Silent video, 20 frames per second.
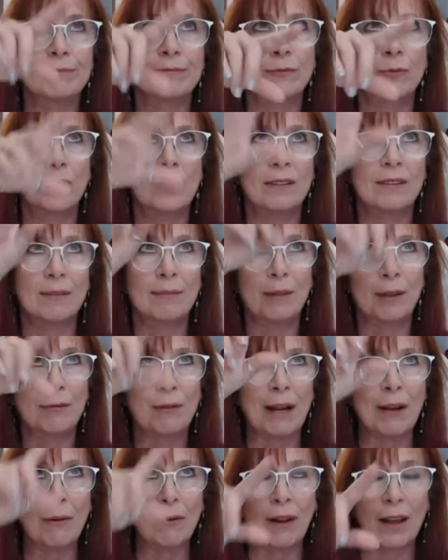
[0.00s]
what is it? My
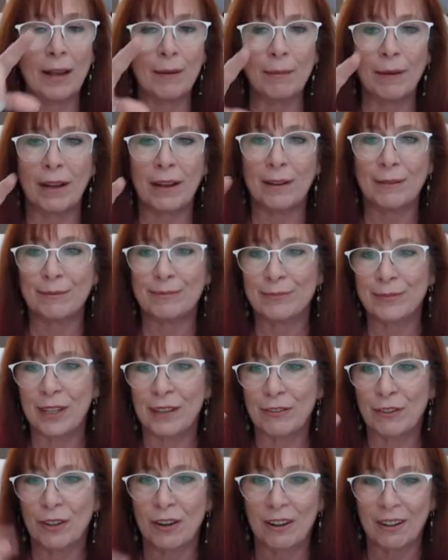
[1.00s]
round light, my
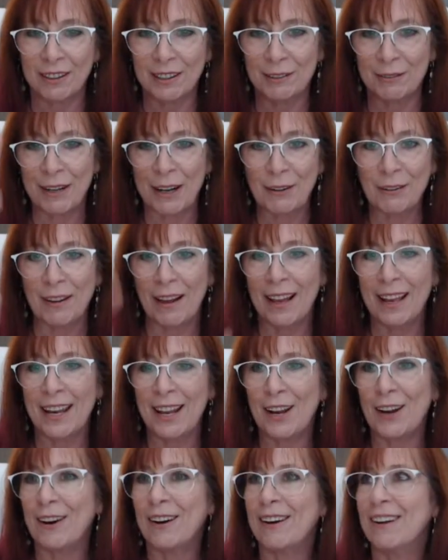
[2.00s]
whatever you call it, round light
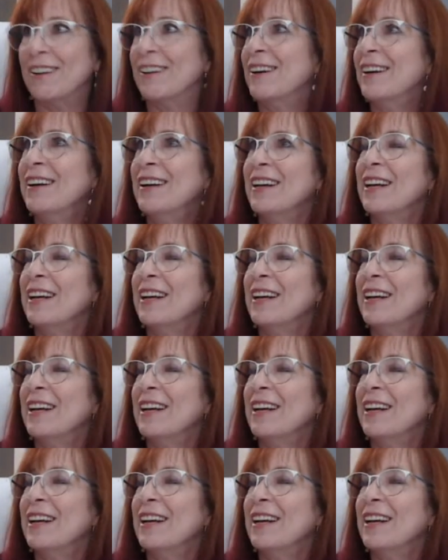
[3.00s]
here,